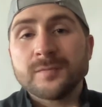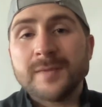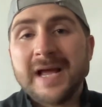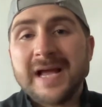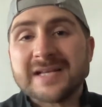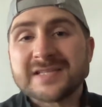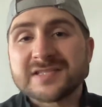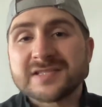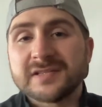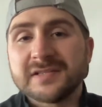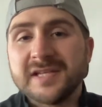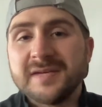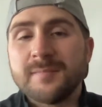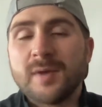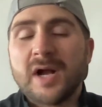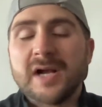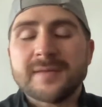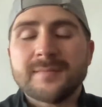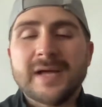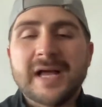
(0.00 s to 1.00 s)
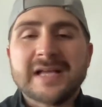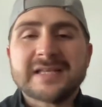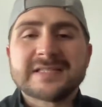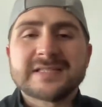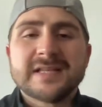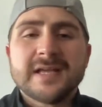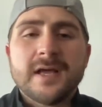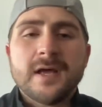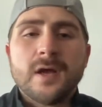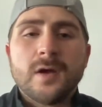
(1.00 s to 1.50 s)
mass, lean body
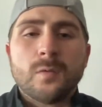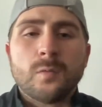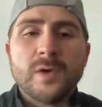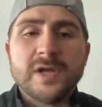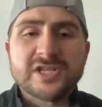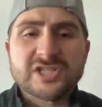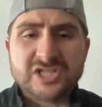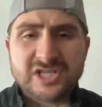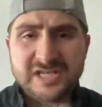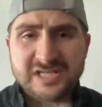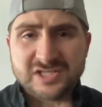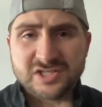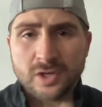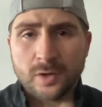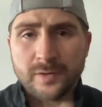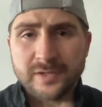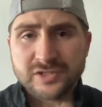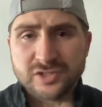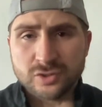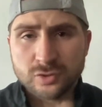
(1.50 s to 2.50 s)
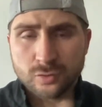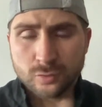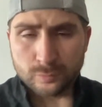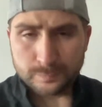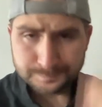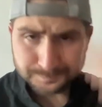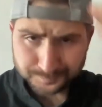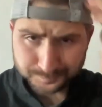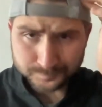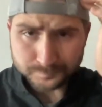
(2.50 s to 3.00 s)
mass, which is going to
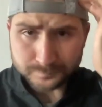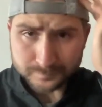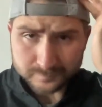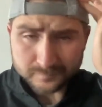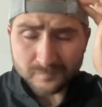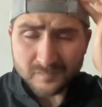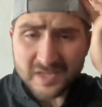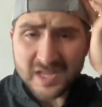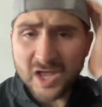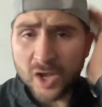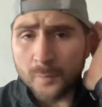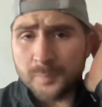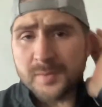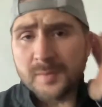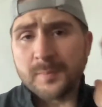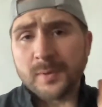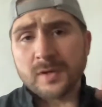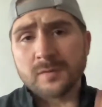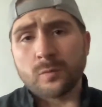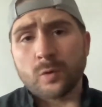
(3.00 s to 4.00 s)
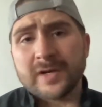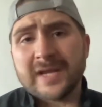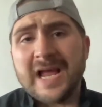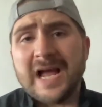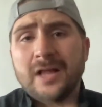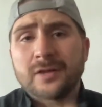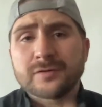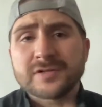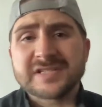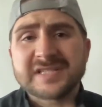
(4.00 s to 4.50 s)
help you burn more
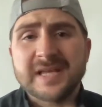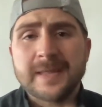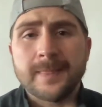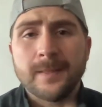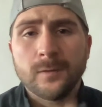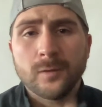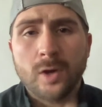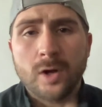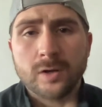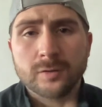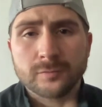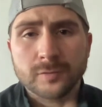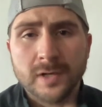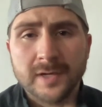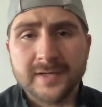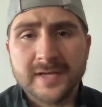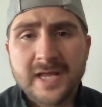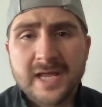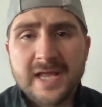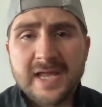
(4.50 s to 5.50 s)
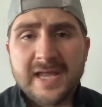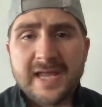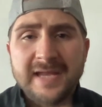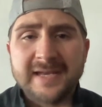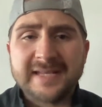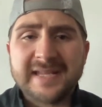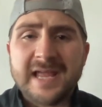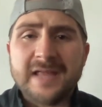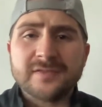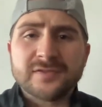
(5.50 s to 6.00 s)
calories in the long run.
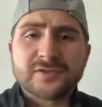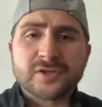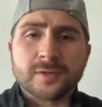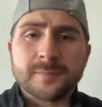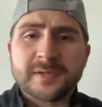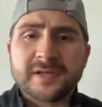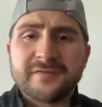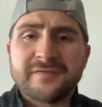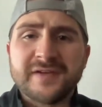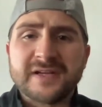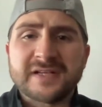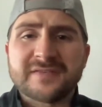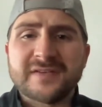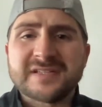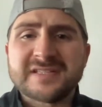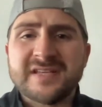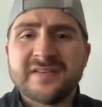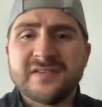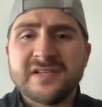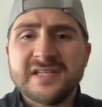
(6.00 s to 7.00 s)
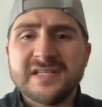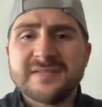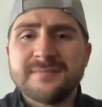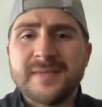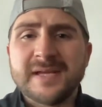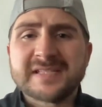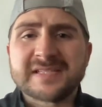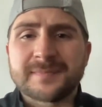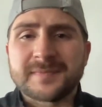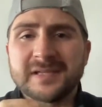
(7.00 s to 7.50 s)
And again, thermic effective activity
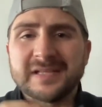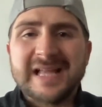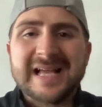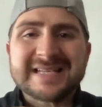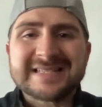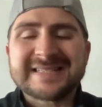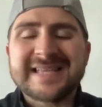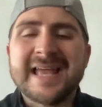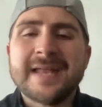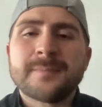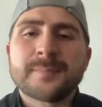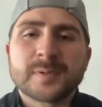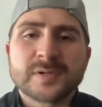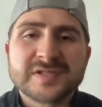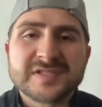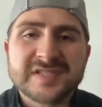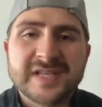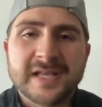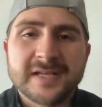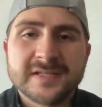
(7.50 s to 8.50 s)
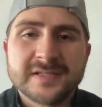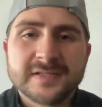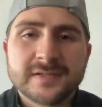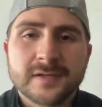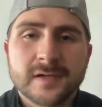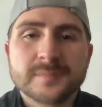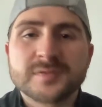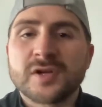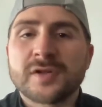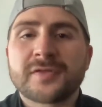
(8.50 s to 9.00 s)
makes up the last 10%.
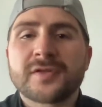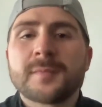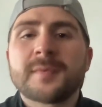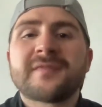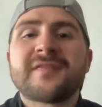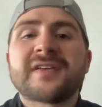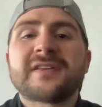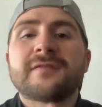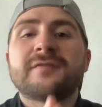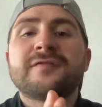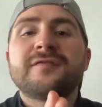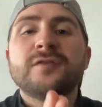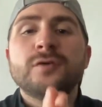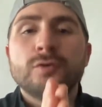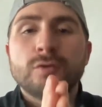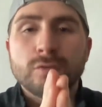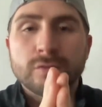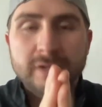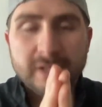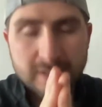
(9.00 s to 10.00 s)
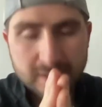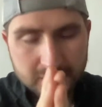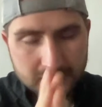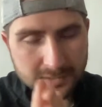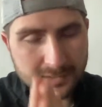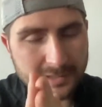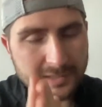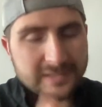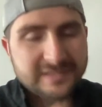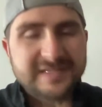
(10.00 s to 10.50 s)
Thermic effective food
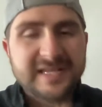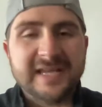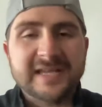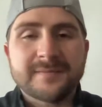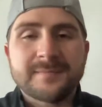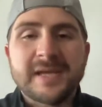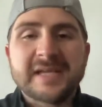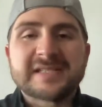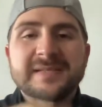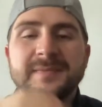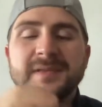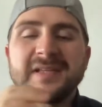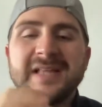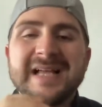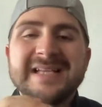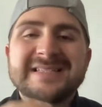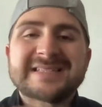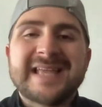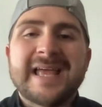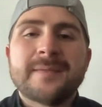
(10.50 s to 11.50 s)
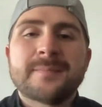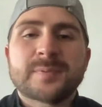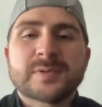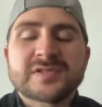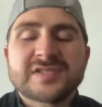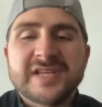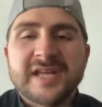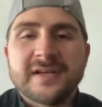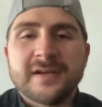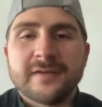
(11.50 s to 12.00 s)
makes up the last
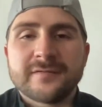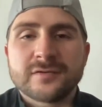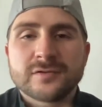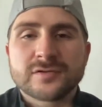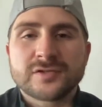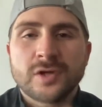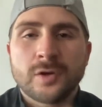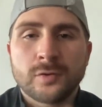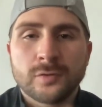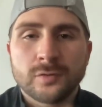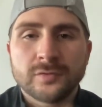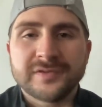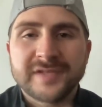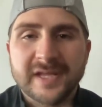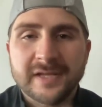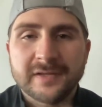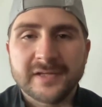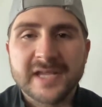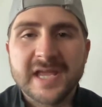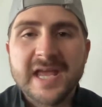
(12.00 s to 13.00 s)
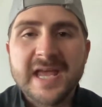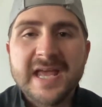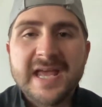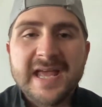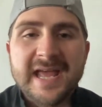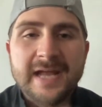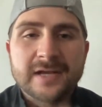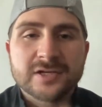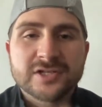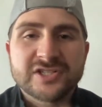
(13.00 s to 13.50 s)
10% of your total daily
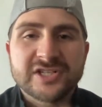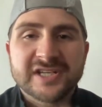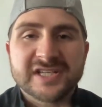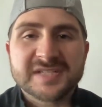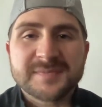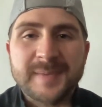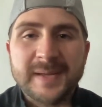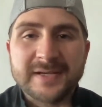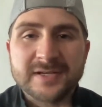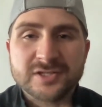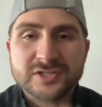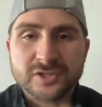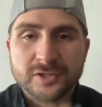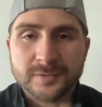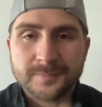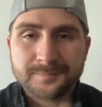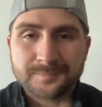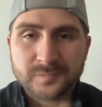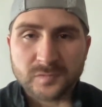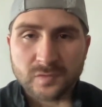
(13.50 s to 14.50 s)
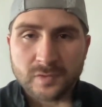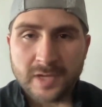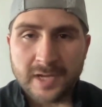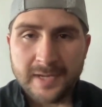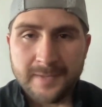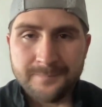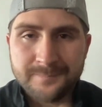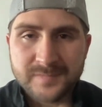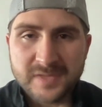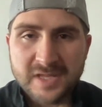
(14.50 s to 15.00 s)
energy expenditure. Okay?